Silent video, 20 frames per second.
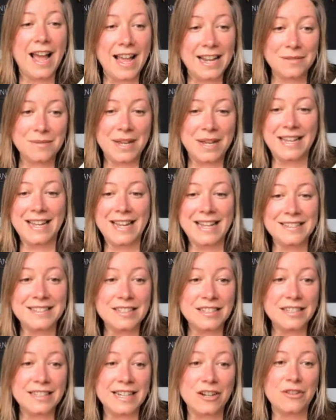Anyway,
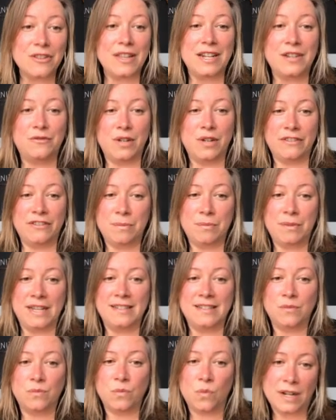it's clear that if we
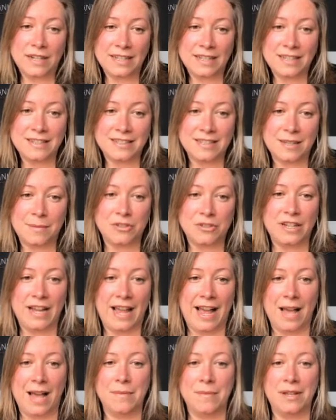replace one
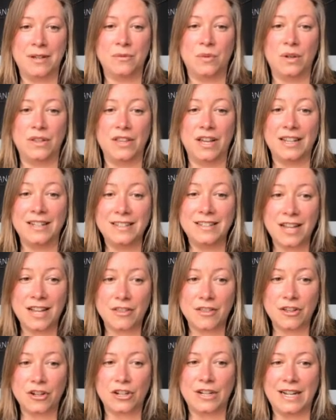consumption habit with
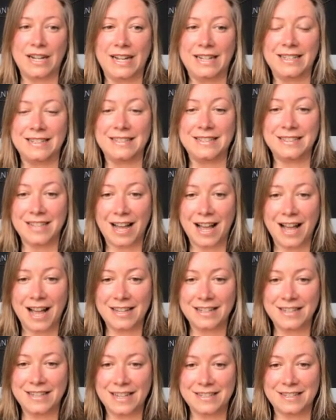another, it is
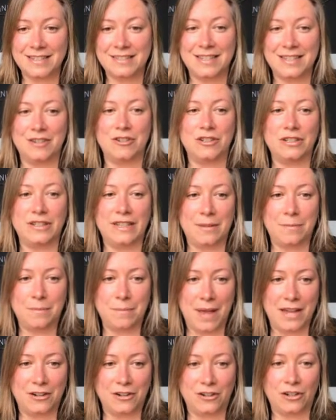not necessarily
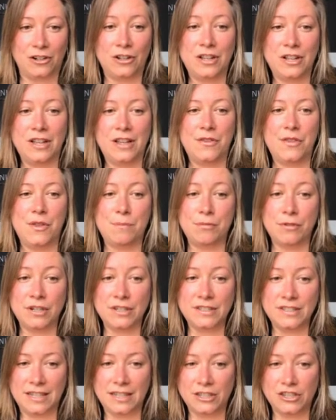better. The
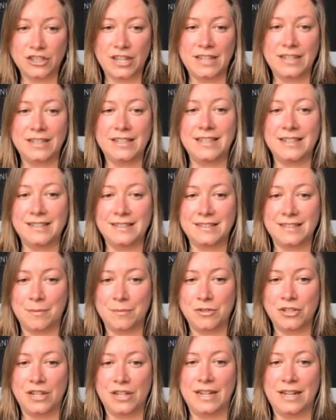production,
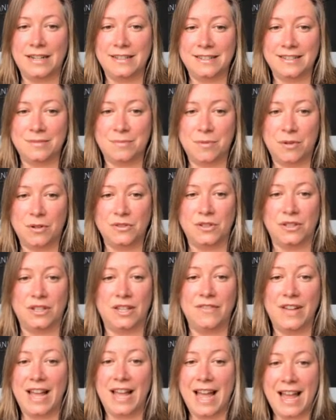consumption, and
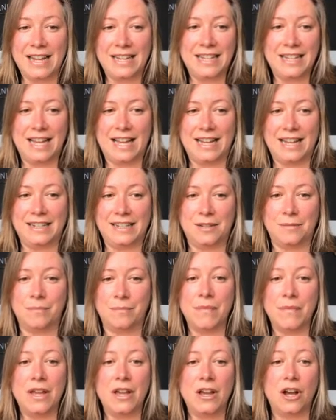disposal of any
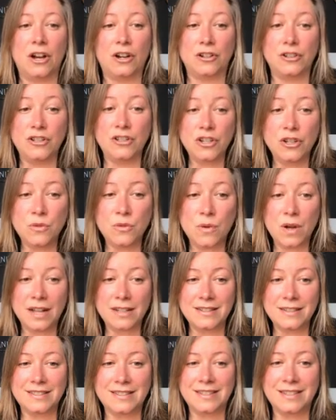item are
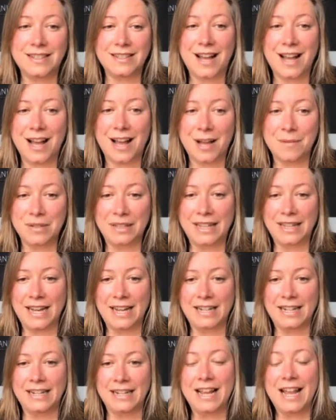nuanced,
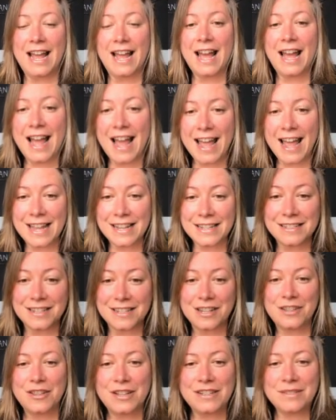complicated,
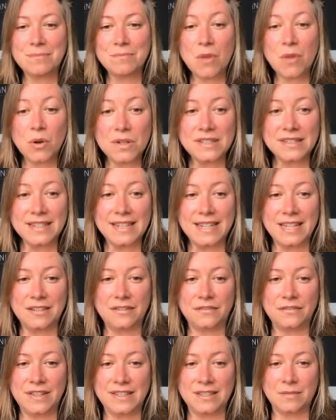and it's mostly
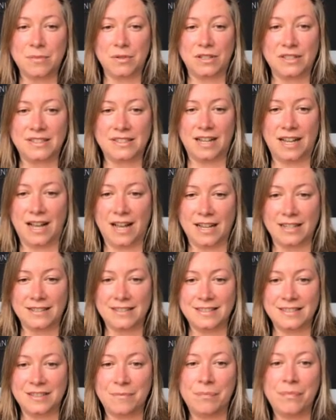invisible to
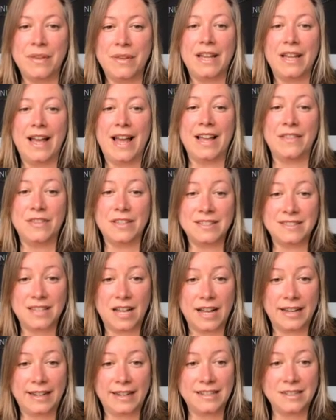us. And the
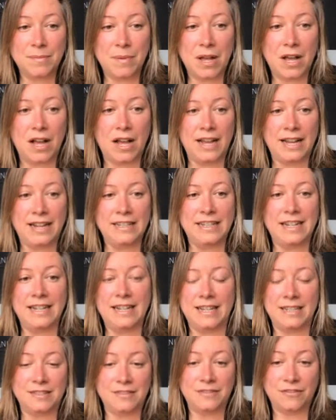science behind
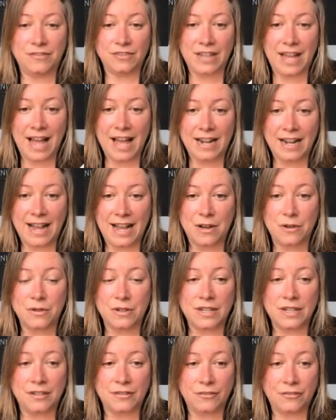it is flat
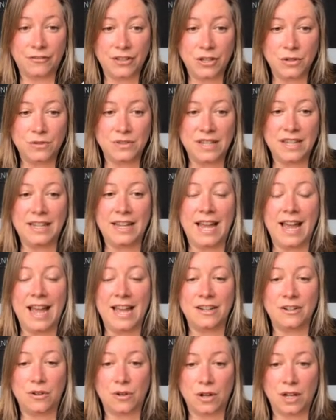out confusing
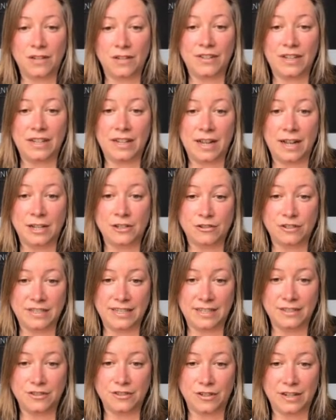and often
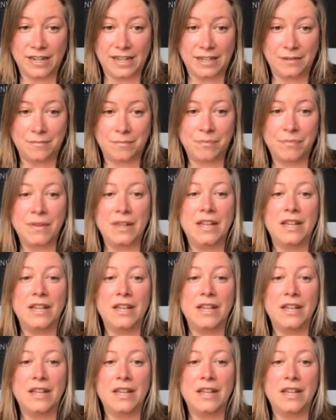contradictory.